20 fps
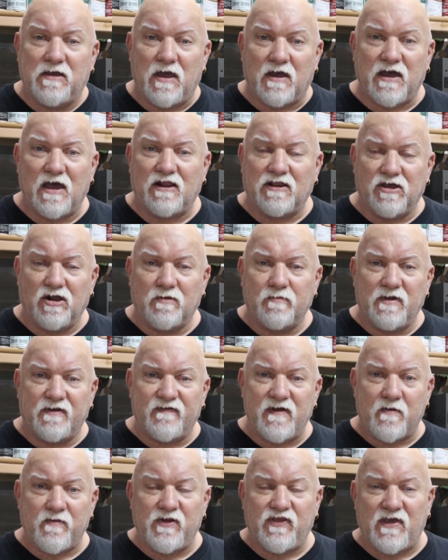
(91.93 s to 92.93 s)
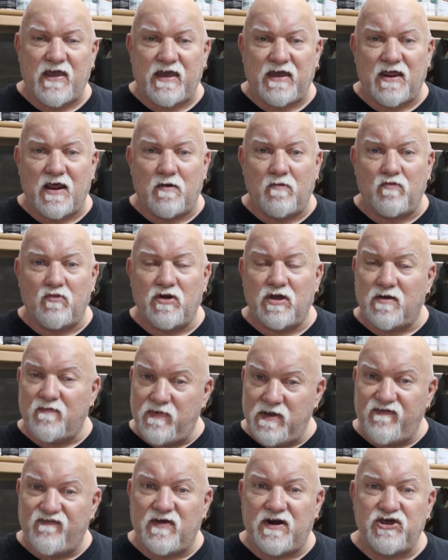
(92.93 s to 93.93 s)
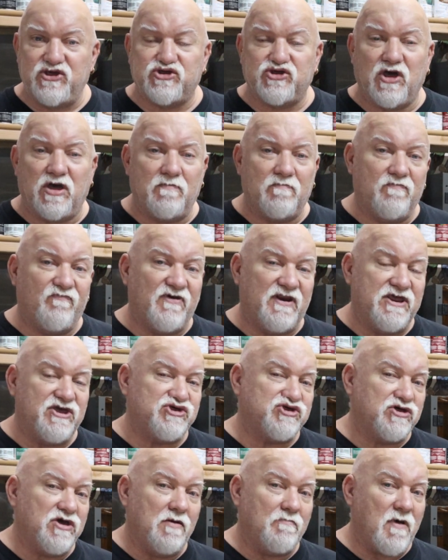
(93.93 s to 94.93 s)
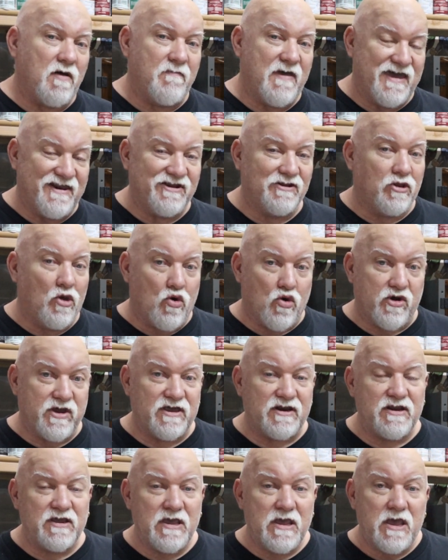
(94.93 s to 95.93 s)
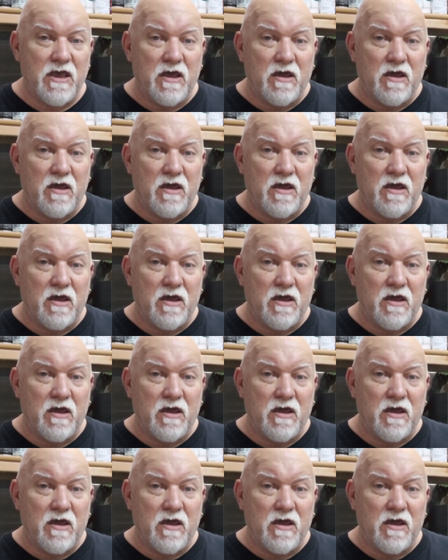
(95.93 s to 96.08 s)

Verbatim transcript: I got a little bit of everything, and I'm going to be finish up, finishing up my Mandalorian